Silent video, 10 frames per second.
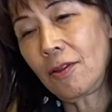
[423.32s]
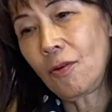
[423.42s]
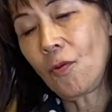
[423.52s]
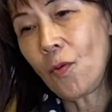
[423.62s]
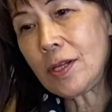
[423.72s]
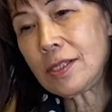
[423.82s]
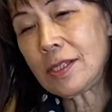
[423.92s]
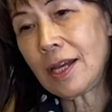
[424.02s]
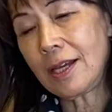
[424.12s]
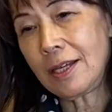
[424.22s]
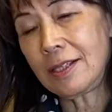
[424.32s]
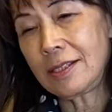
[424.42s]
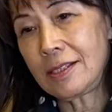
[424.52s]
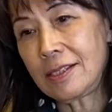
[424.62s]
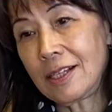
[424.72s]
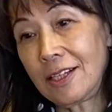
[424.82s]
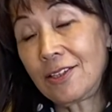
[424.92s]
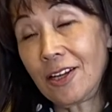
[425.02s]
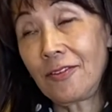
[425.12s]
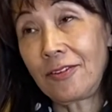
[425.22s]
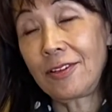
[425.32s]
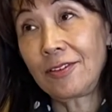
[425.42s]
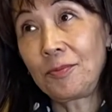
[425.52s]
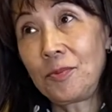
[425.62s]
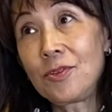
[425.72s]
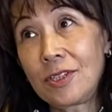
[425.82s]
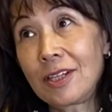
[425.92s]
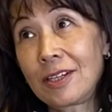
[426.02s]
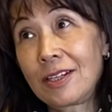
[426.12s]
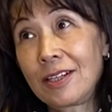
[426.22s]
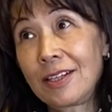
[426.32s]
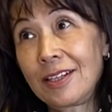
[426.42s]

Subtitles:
once I started to have a music